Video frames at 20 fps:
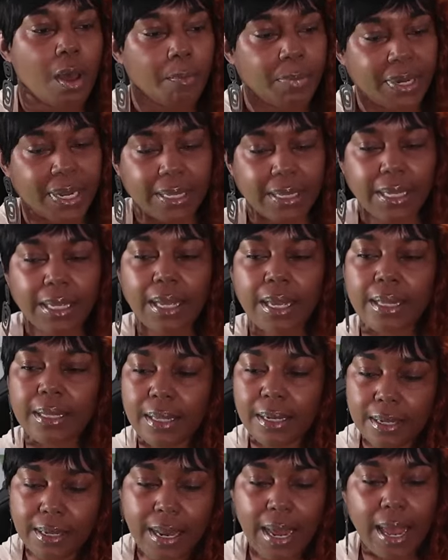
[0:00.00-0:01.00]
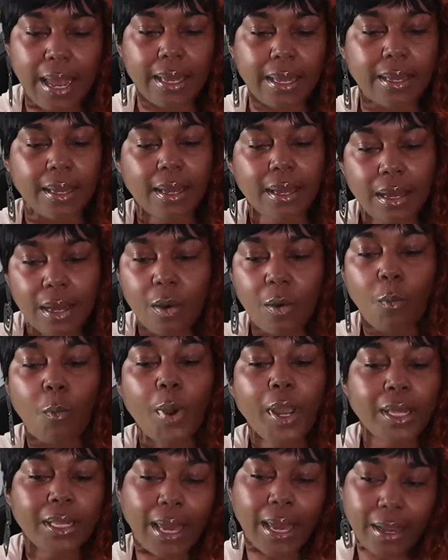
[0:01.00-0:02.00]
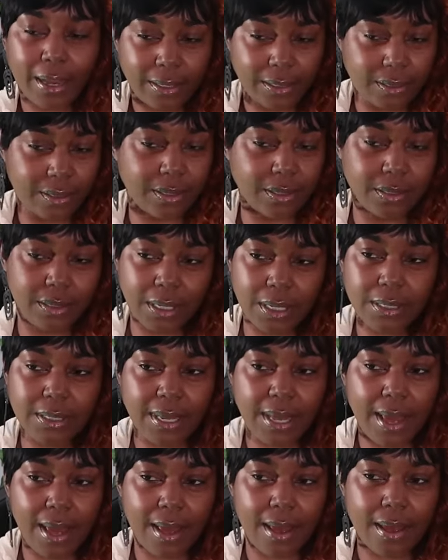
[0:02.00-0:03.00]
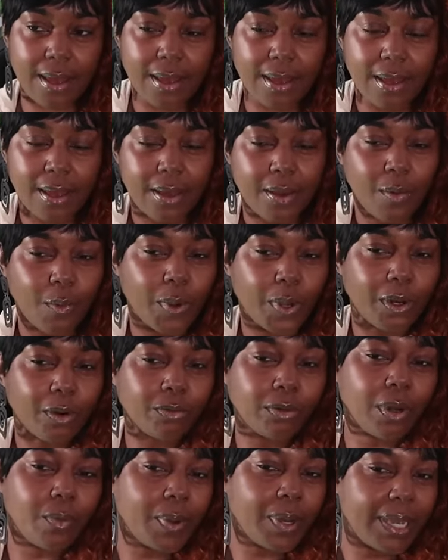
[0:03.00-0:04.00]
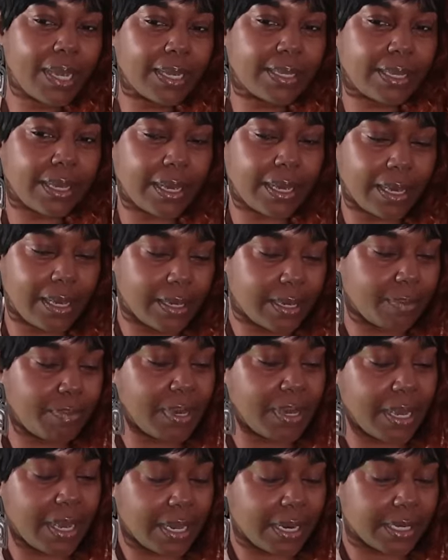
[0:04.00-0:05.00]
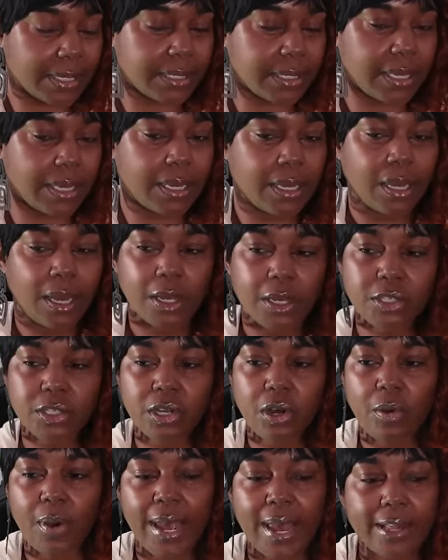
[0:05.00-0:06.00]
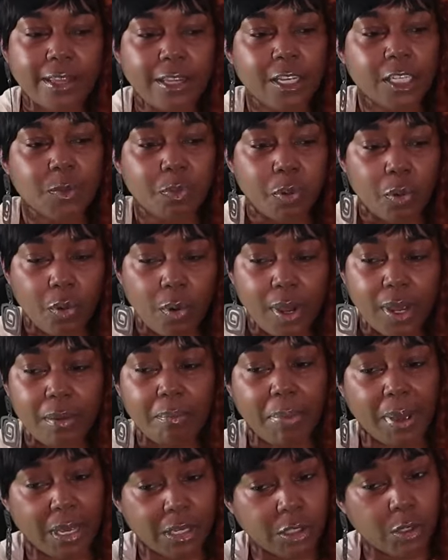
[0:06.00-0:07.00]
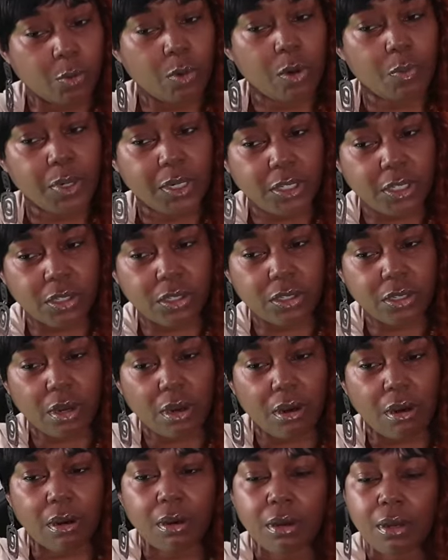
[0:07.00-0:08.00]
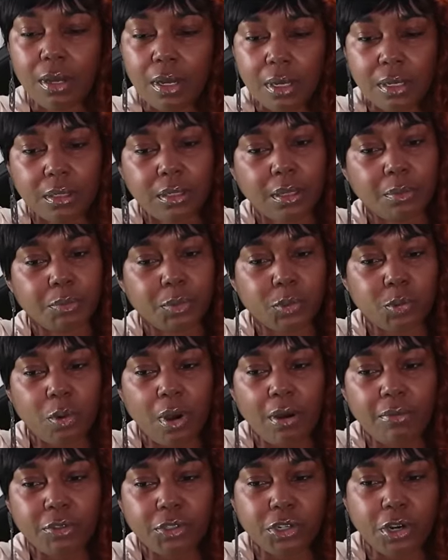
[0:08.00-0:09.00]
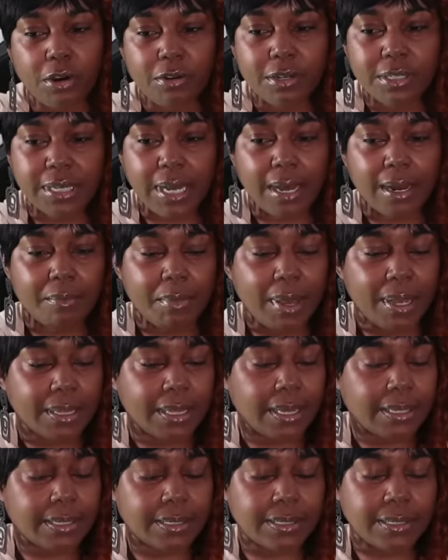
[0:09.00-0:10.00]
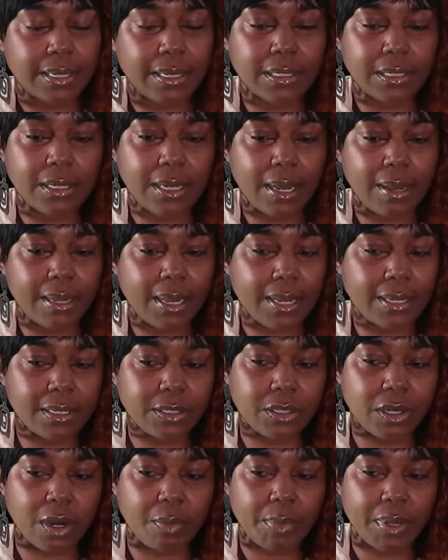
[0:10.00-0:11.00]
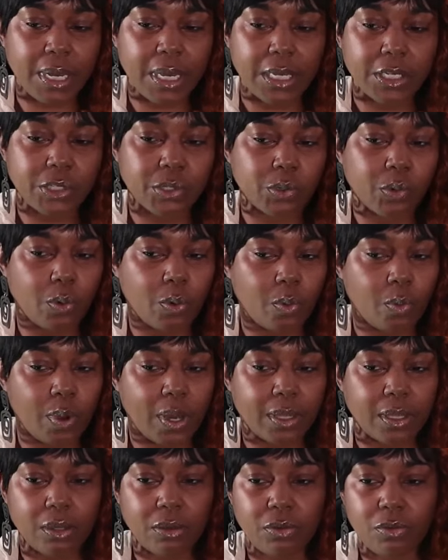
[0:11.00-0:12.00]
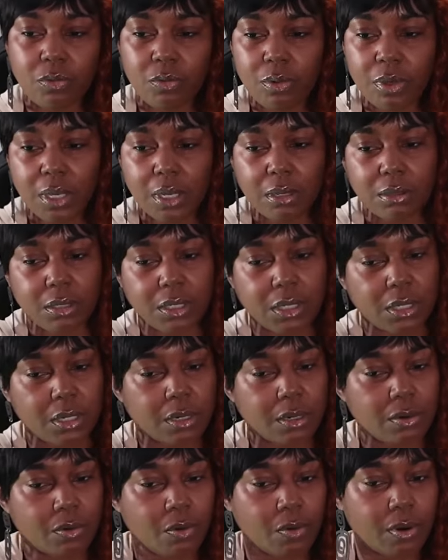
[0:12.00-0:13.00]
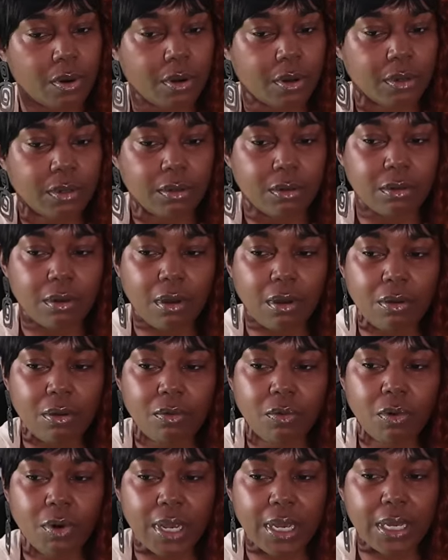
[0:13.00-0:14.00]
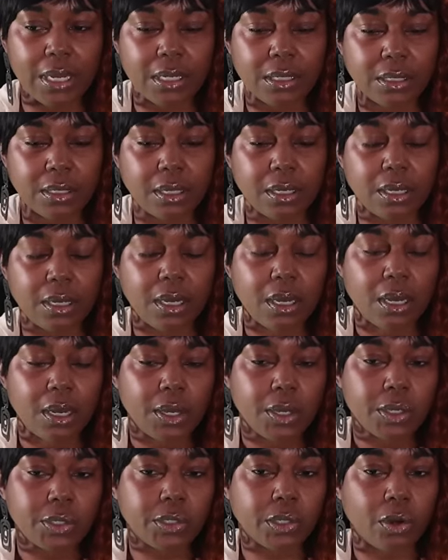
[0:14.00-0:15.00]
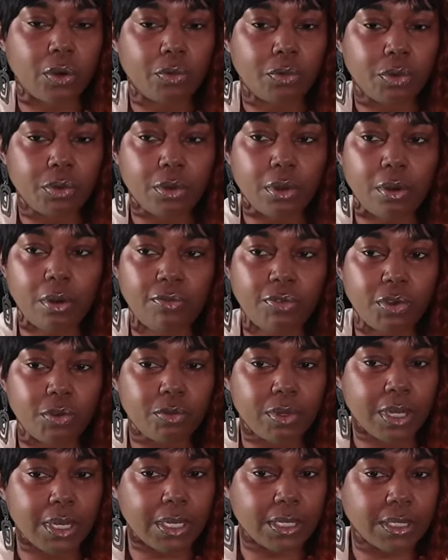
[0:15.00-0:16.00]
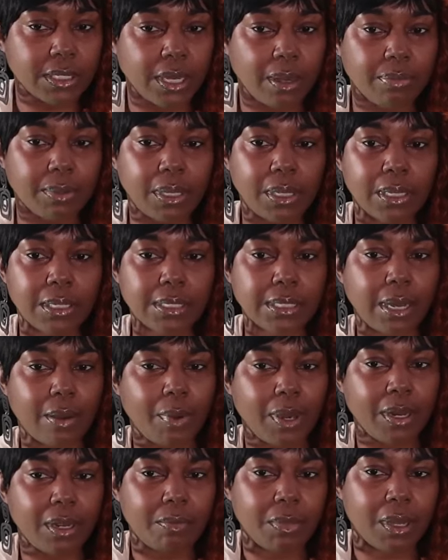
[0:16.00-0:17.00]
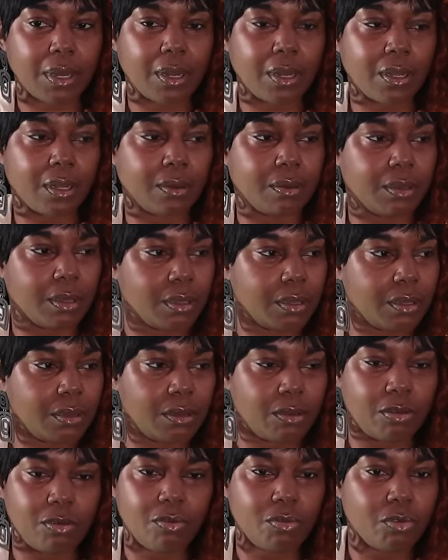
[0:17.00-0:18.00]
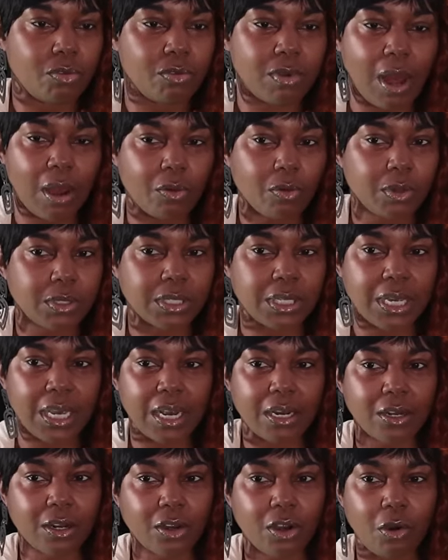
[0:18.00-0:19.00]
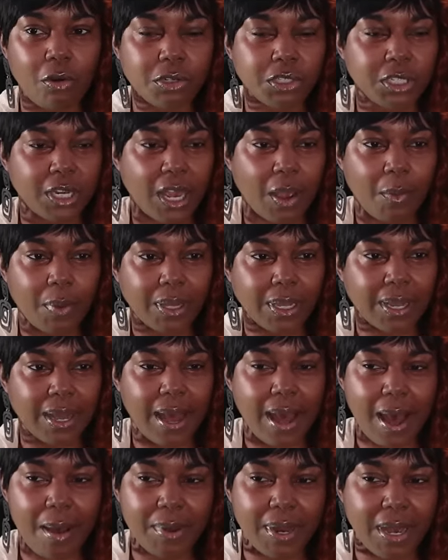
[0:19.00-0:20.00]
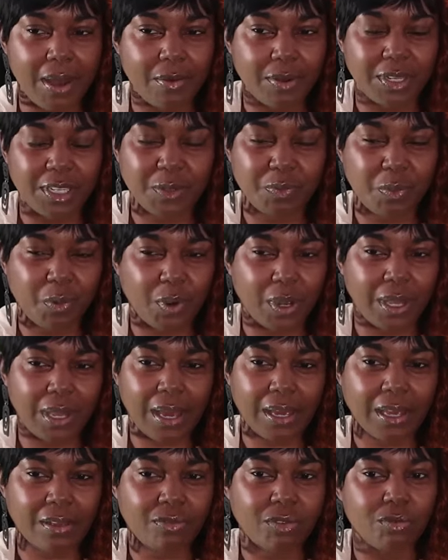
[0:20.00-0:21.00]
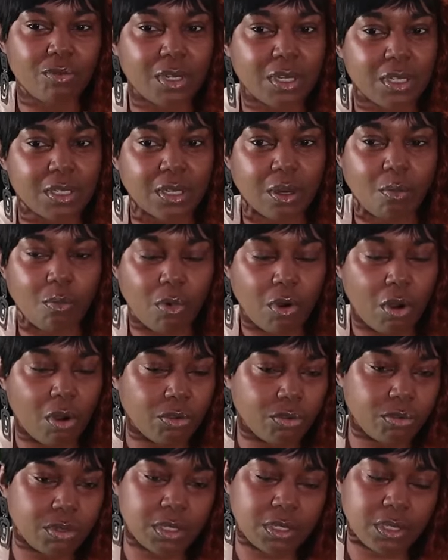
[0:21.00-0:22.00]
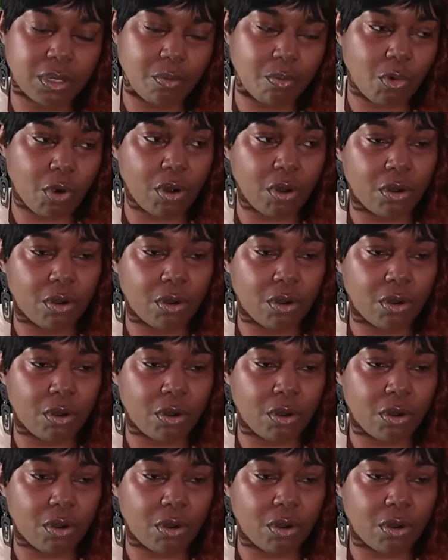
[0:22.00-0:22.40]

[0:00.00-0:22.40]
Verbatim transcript: But at the end of the day, we like CJ said, we don't know what he did. He could be innocent. So at this point, based on what we just saw, them 12 jurors got to make that decision, that that determination mm-hmm. on whether you guilty mm-hmm. or, or you know or innocent. So you know, if you did something, it's like, wait a minute, you you're not going to sit here and negotiate with the cop now at this point. Like if you did something wrong, you did something you wrong.